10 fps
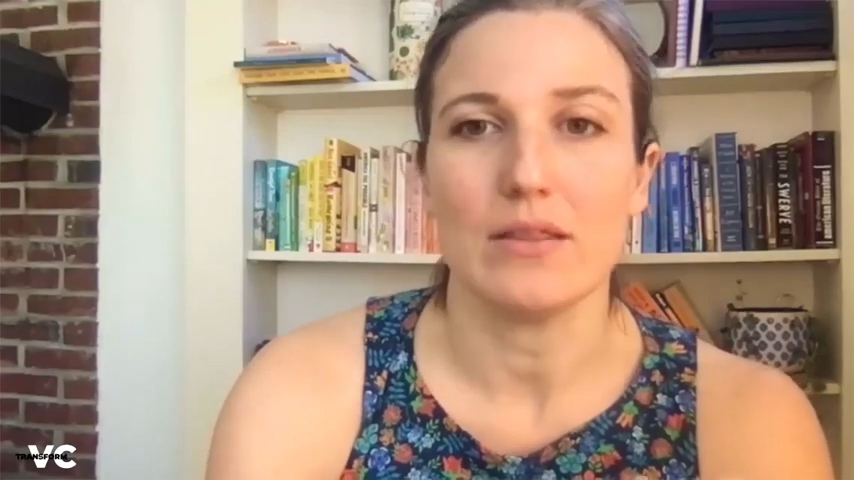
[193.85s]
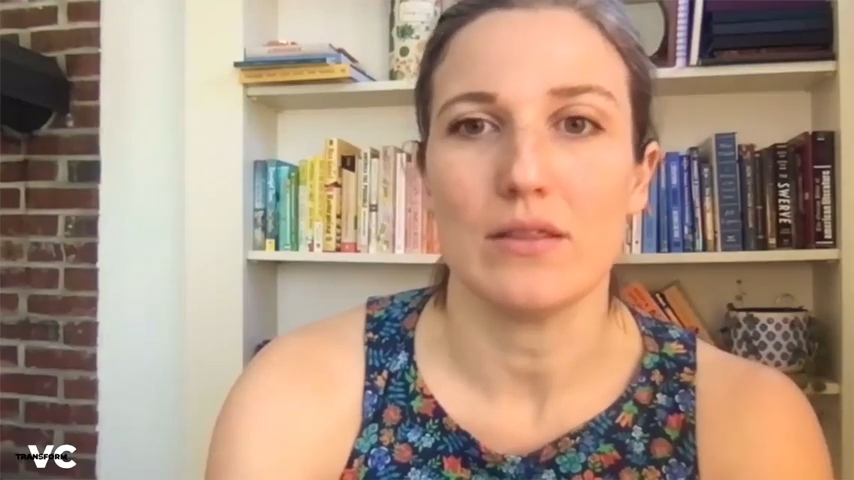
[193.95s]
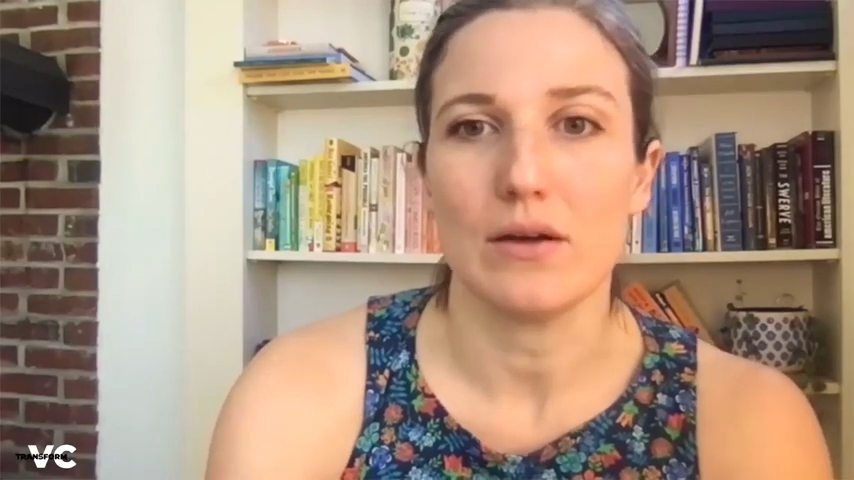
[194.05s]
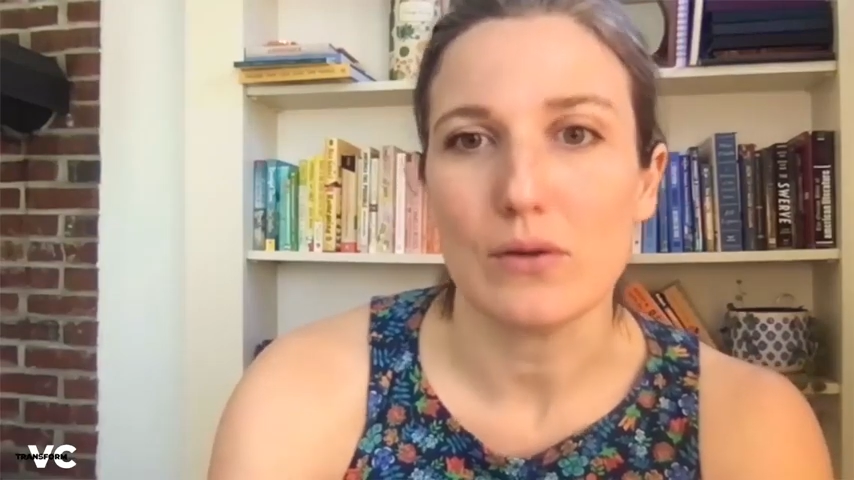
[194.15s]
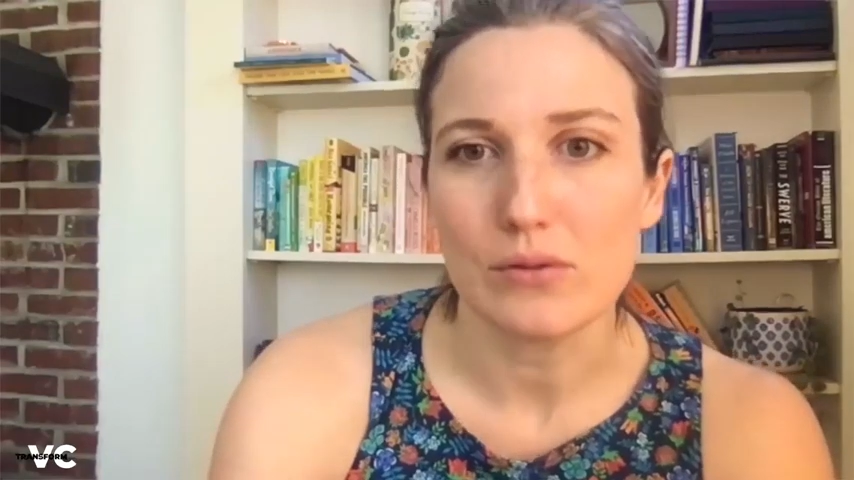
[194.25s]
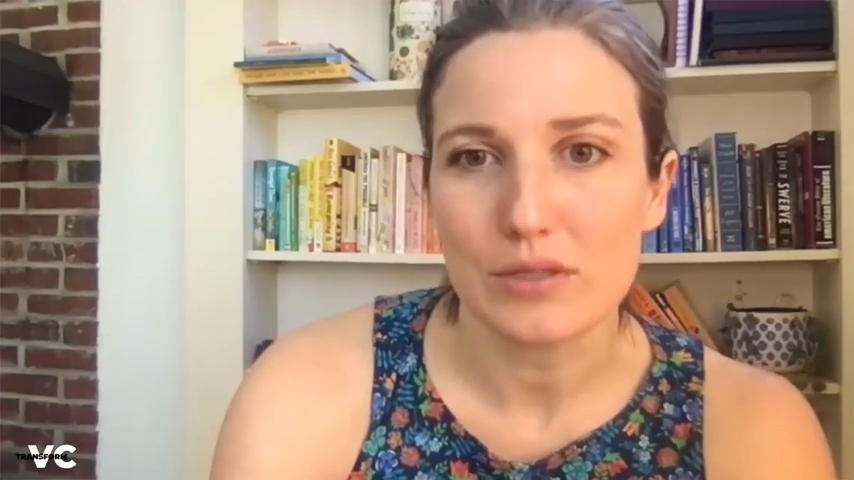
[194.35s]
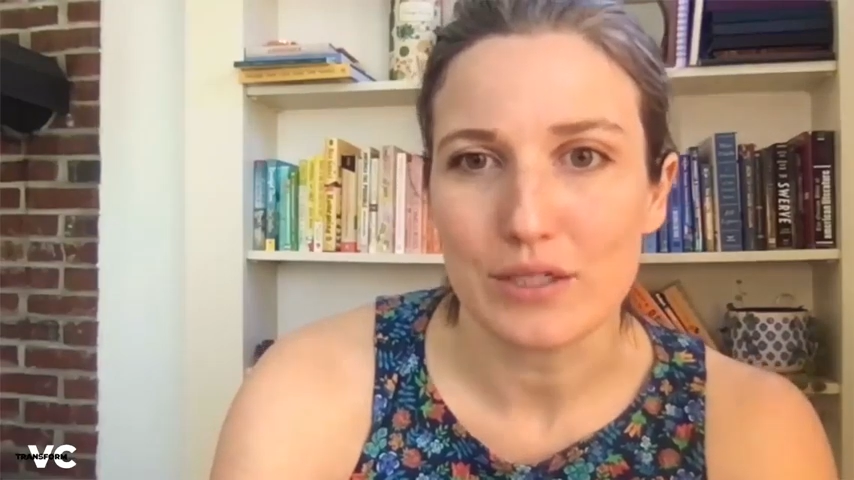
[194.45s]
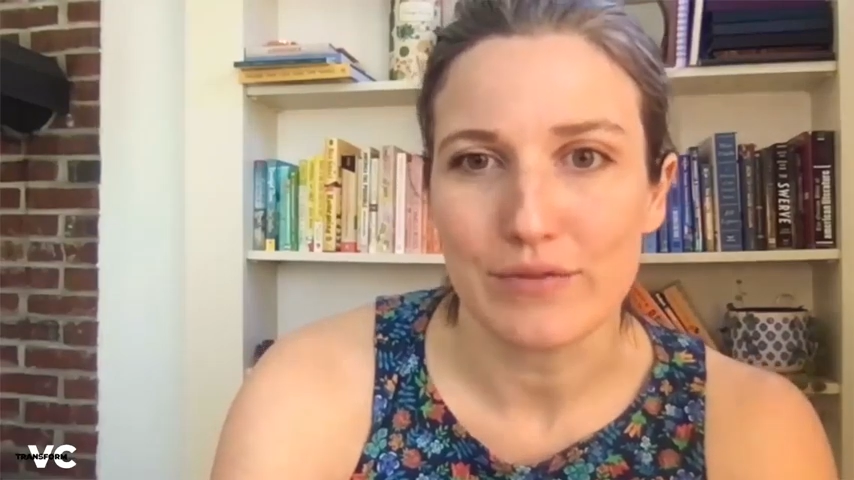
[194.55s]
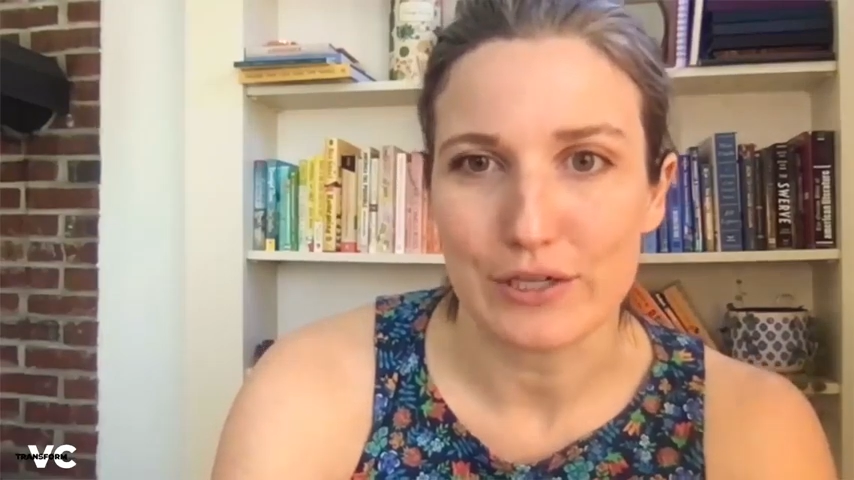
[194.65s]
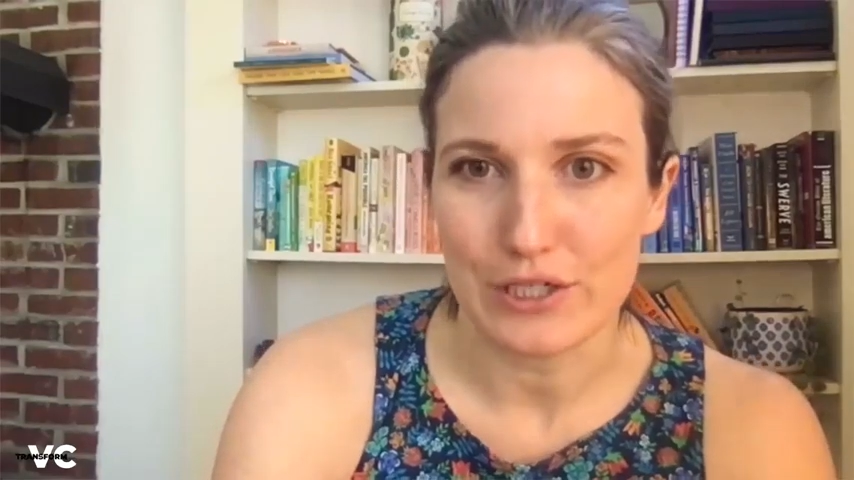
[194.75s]
the older
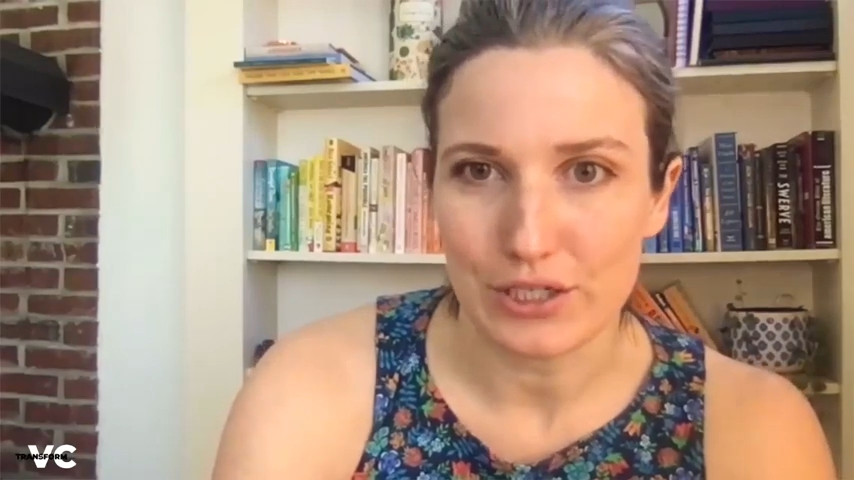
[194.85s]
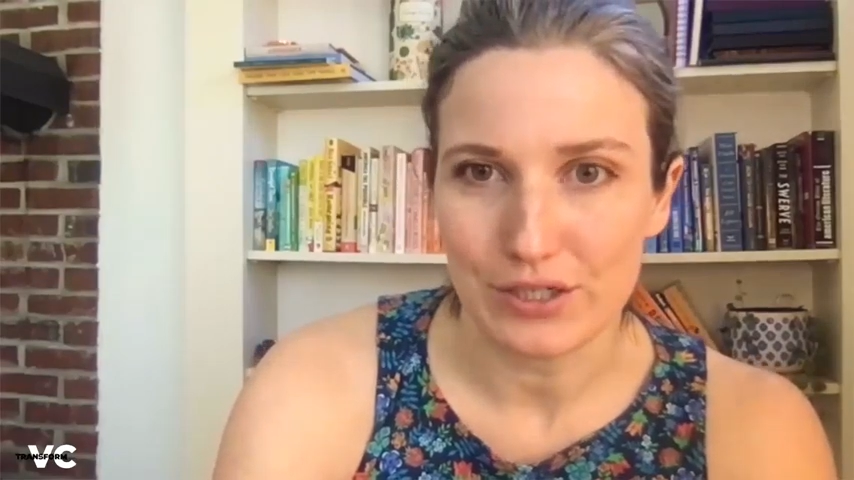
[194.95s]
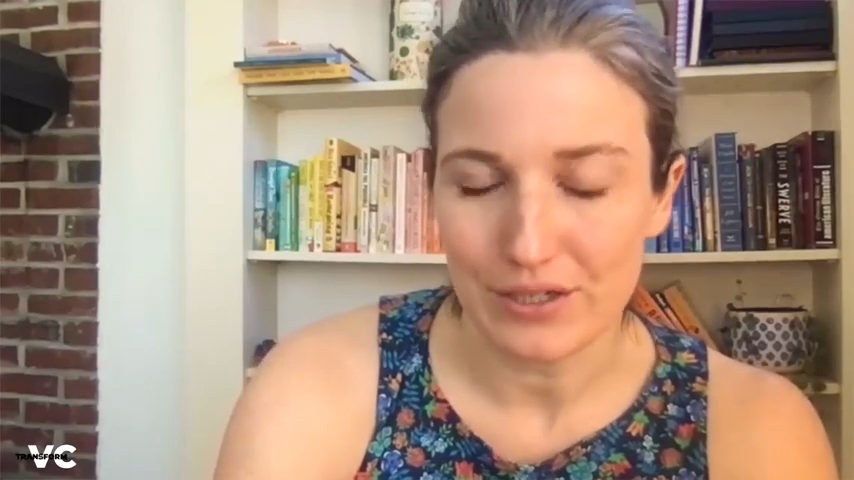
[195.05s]
version